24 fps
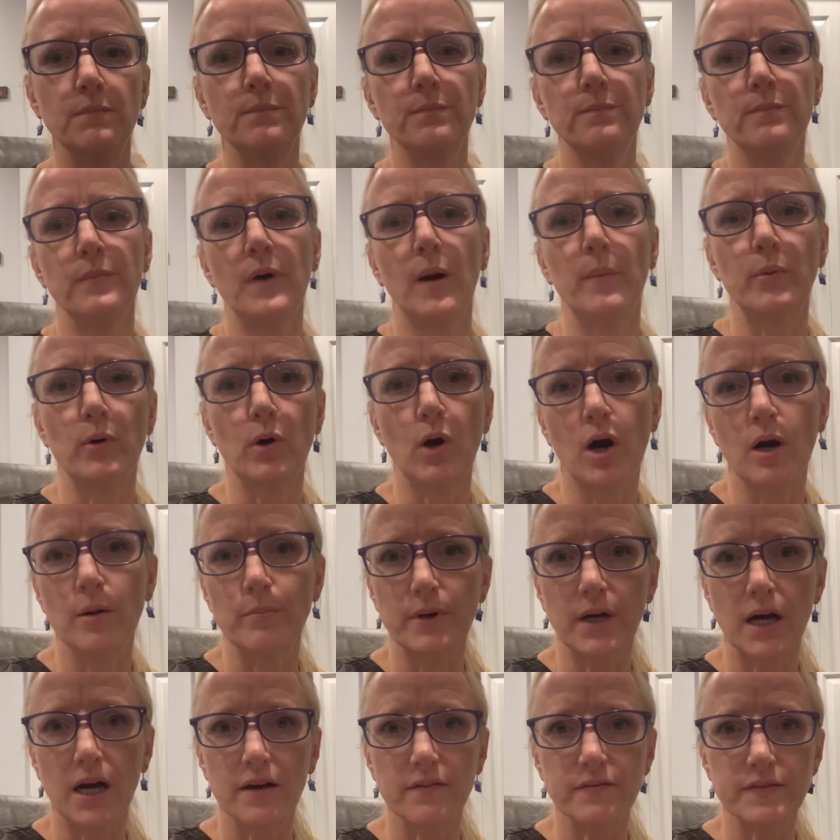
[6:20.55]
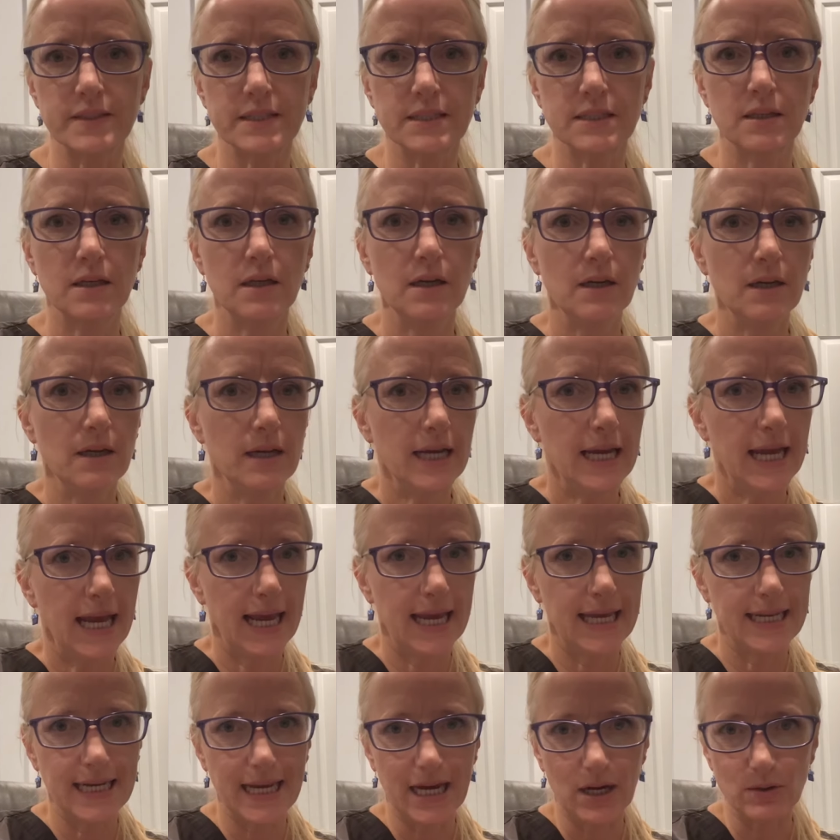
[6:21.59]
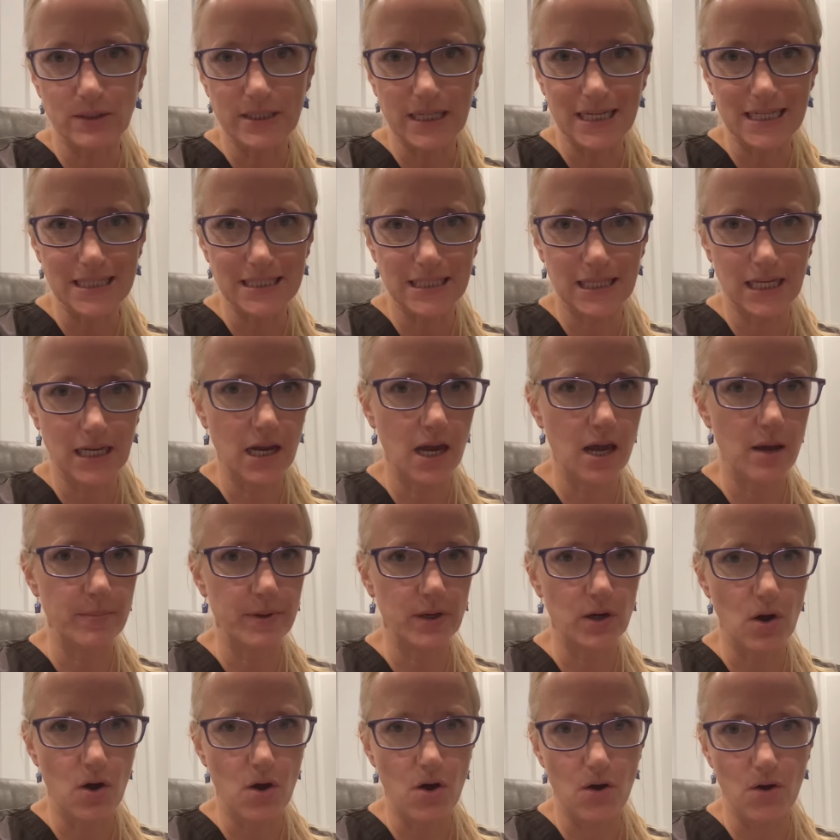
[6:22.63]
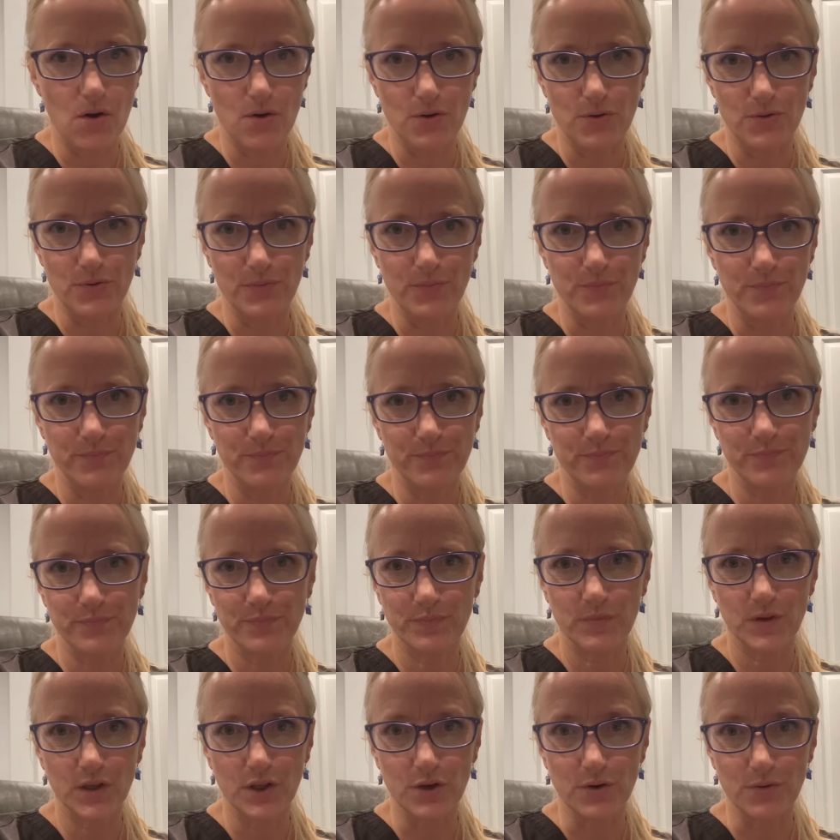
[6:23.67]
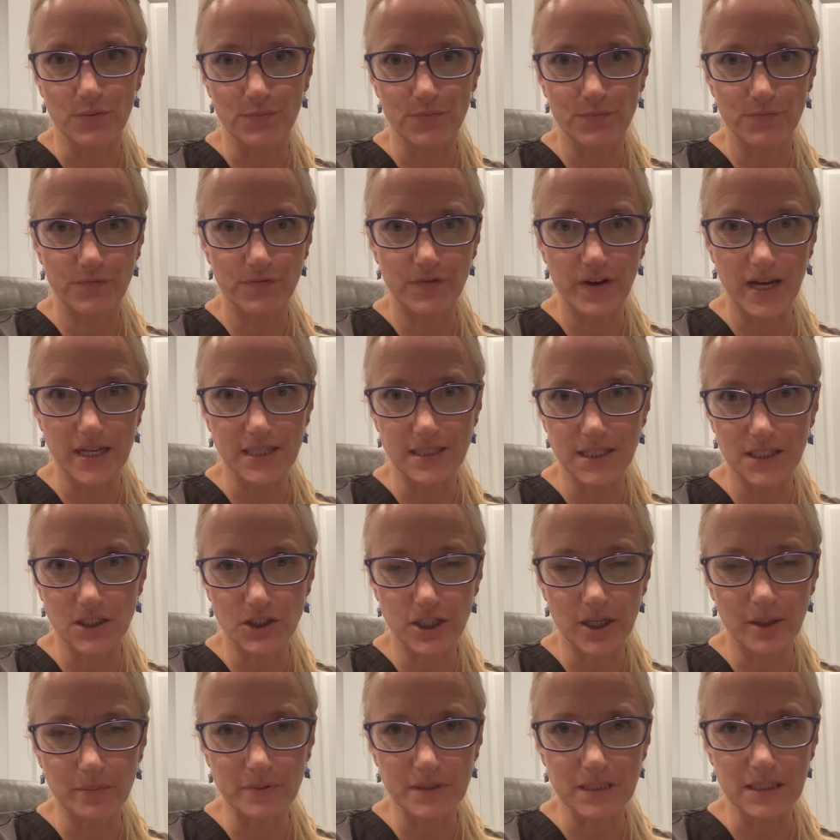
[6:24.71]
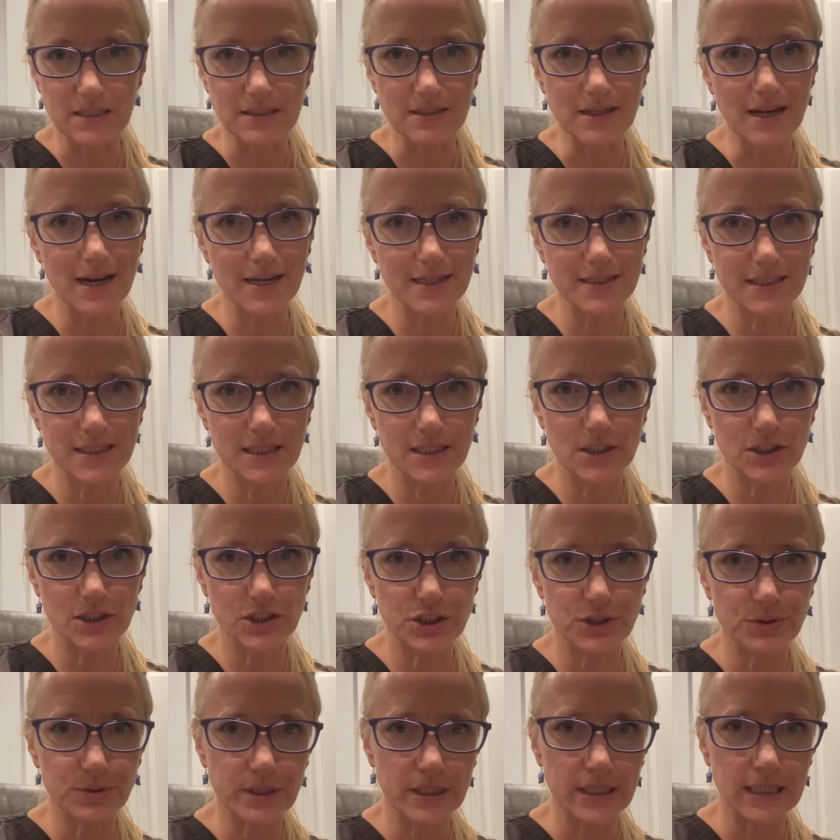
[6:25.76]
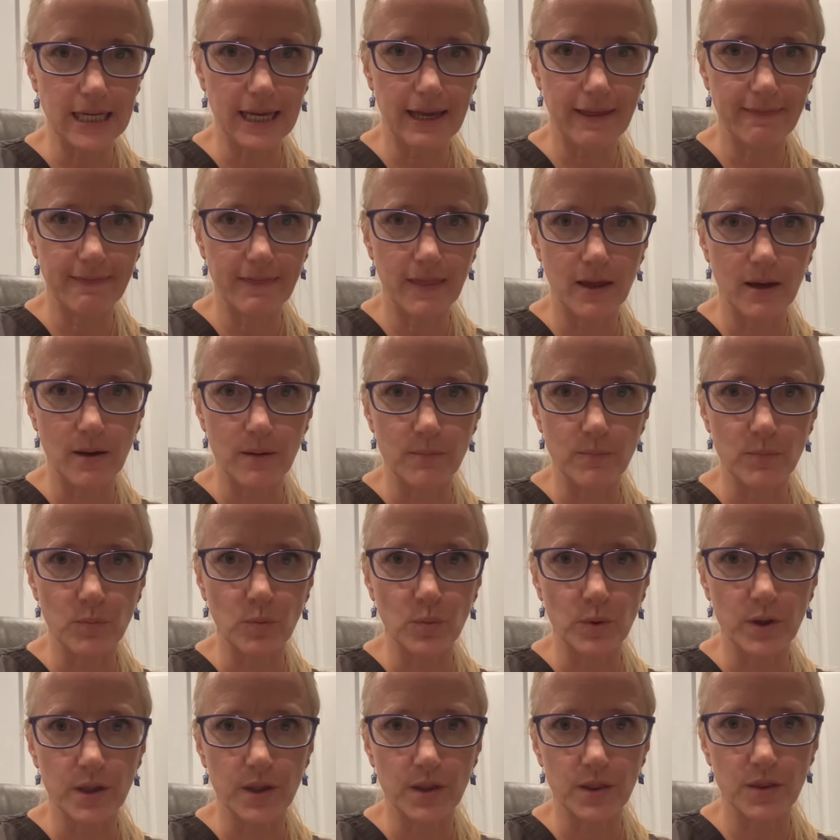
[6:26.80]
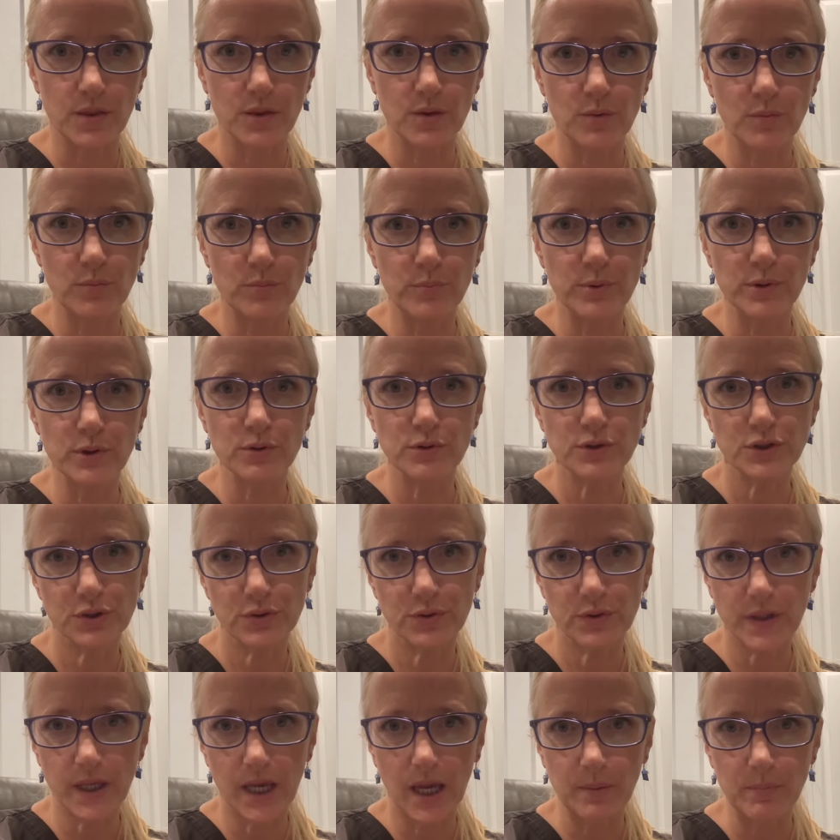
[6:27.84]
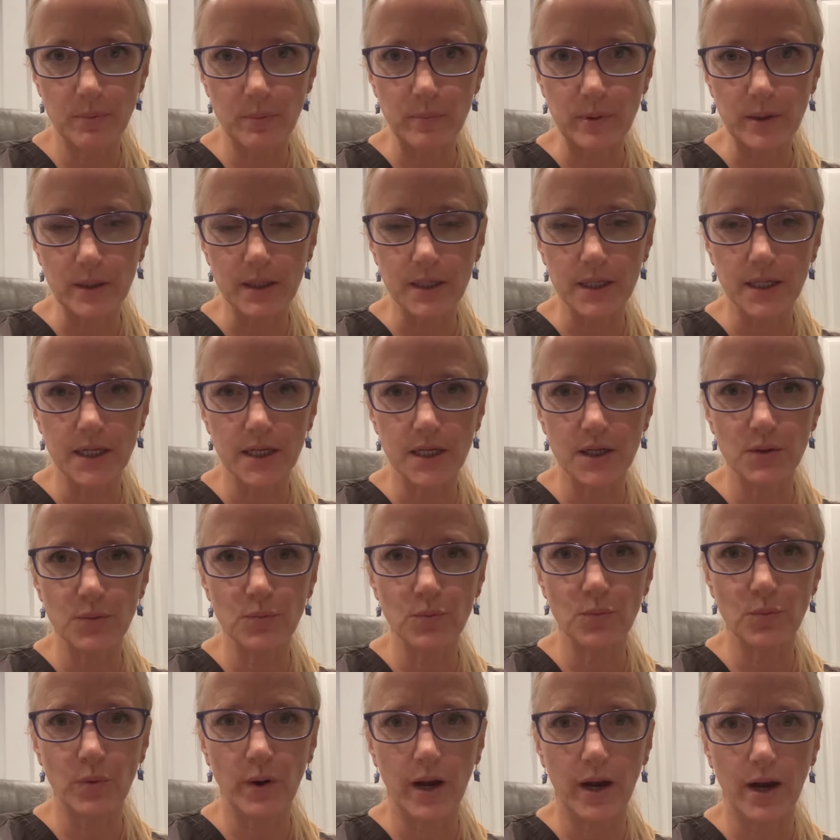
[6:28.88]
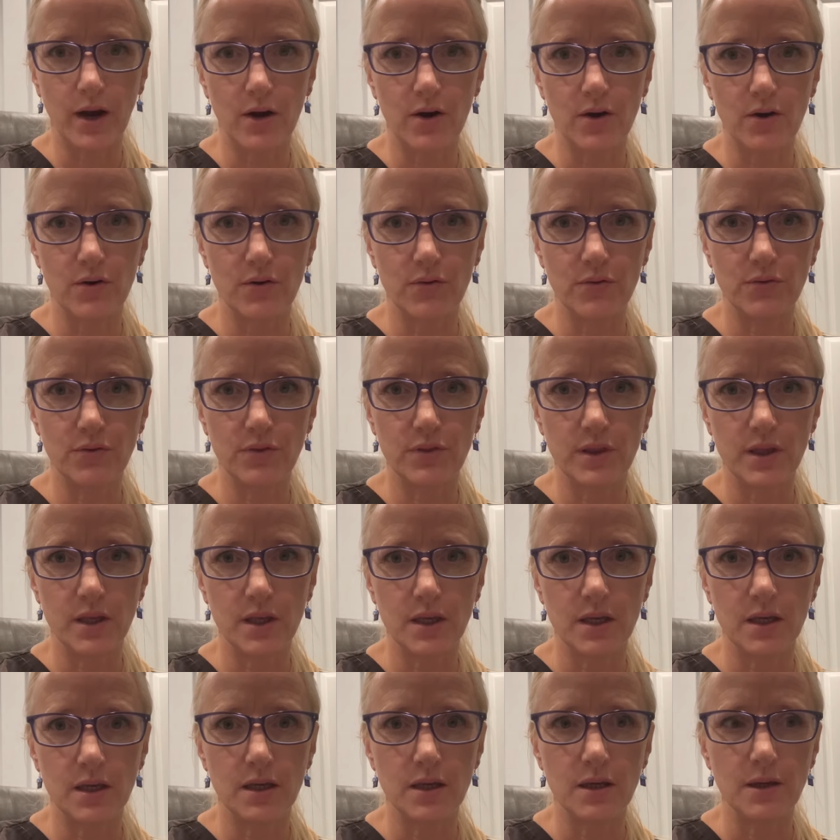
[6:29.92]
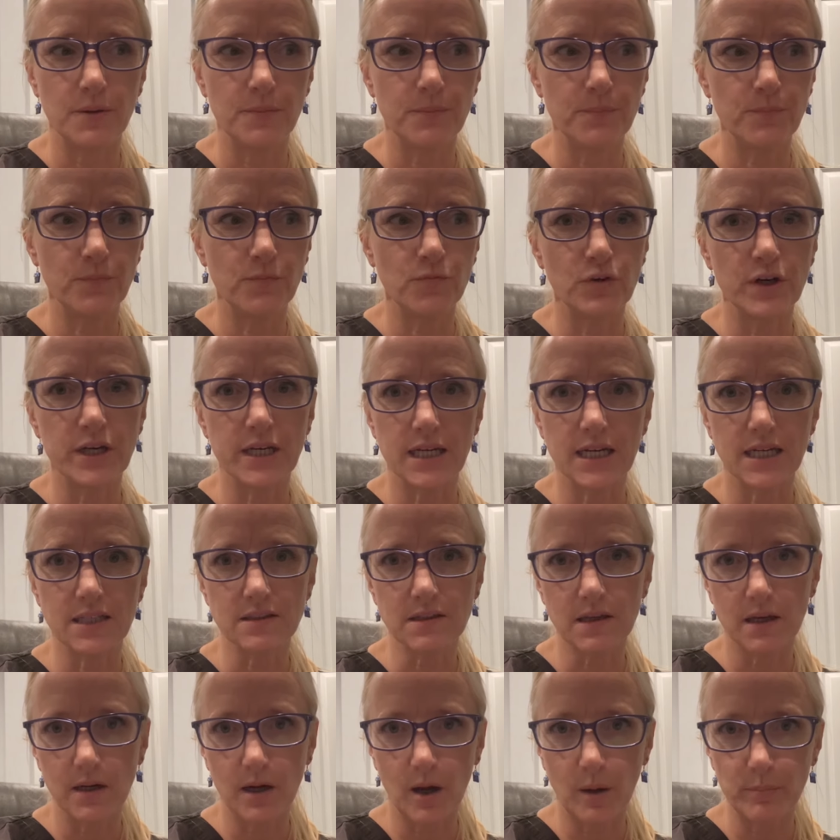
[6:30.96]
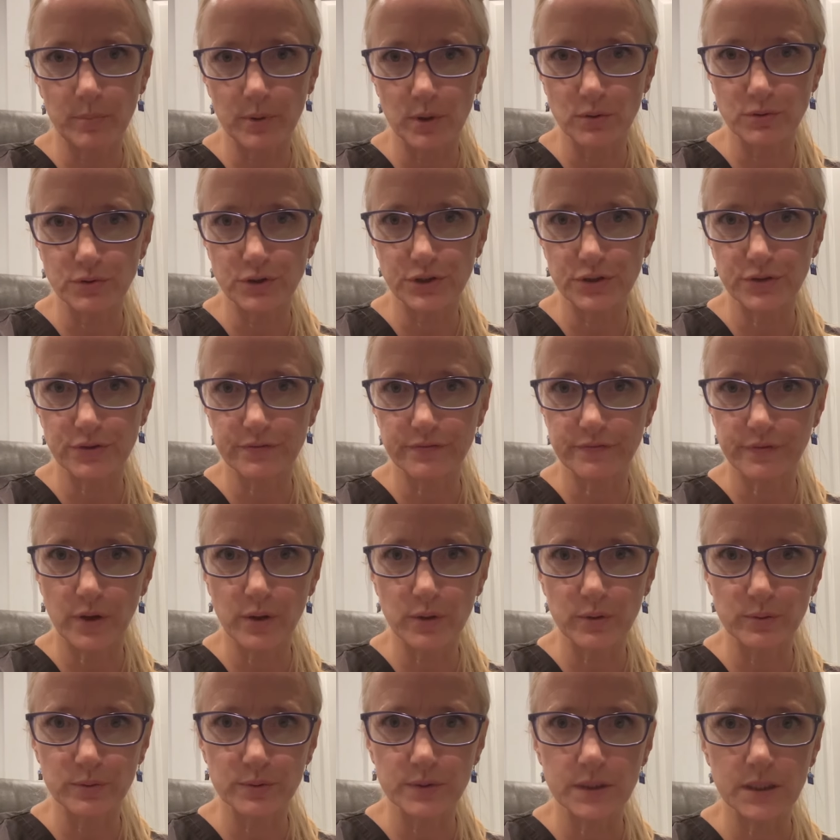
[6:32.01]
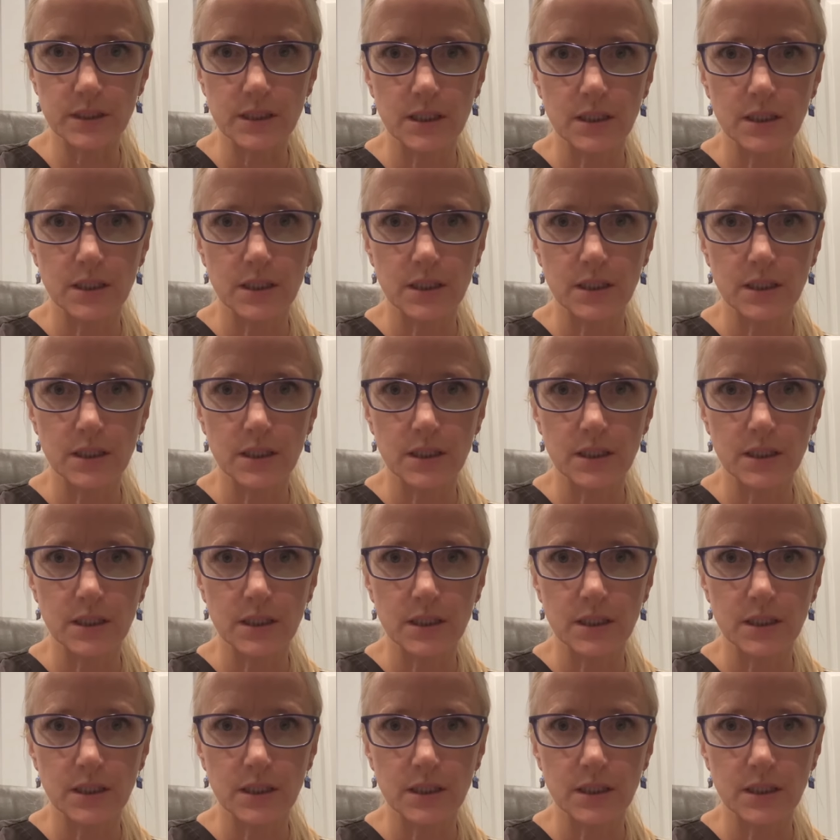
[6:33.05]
upper arm cuffs. And nowadays they come in all, fancy shapes and sizes. You can get them with Bluetooth capability where the readings can upload to your phone.